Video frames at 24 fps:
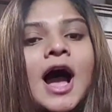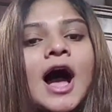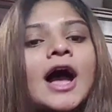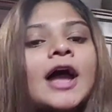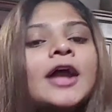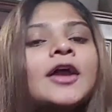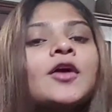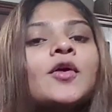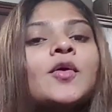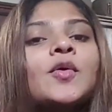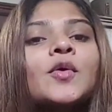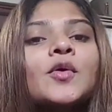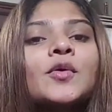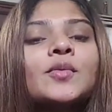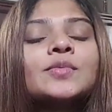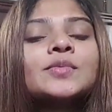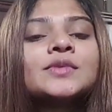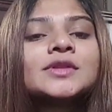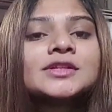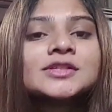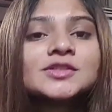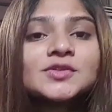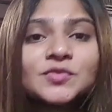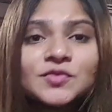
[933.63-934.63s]
I
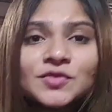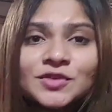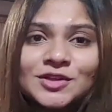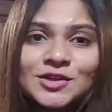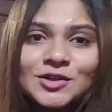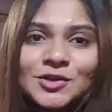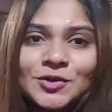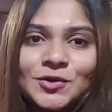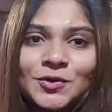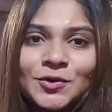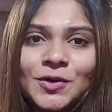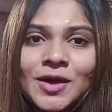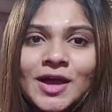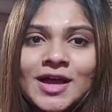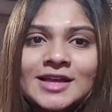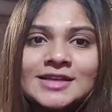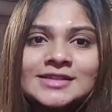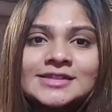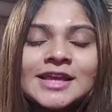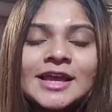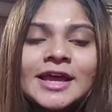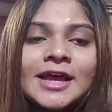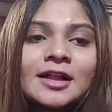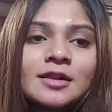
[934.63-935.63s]
hope this video
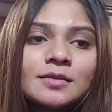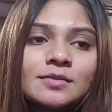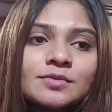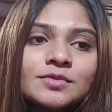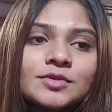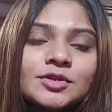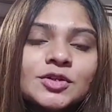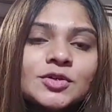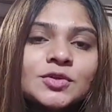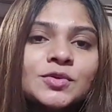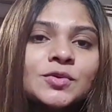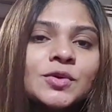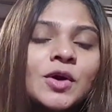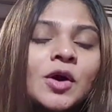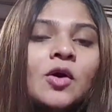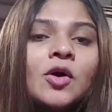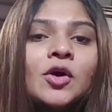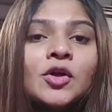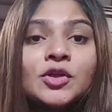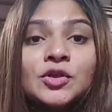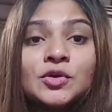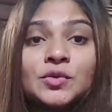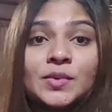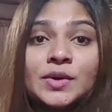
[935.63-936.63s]
has helped you
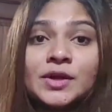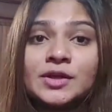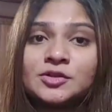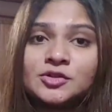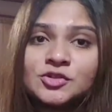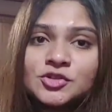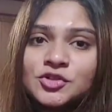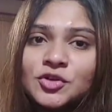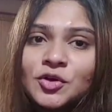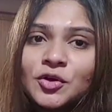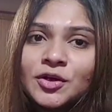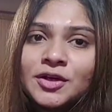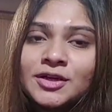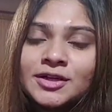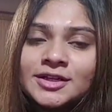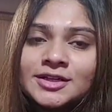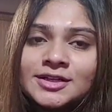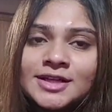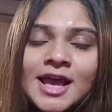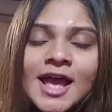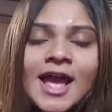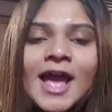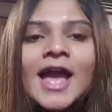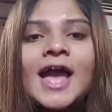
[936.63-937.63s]
or you enjoyed
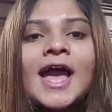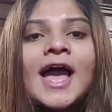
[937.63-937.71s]
it,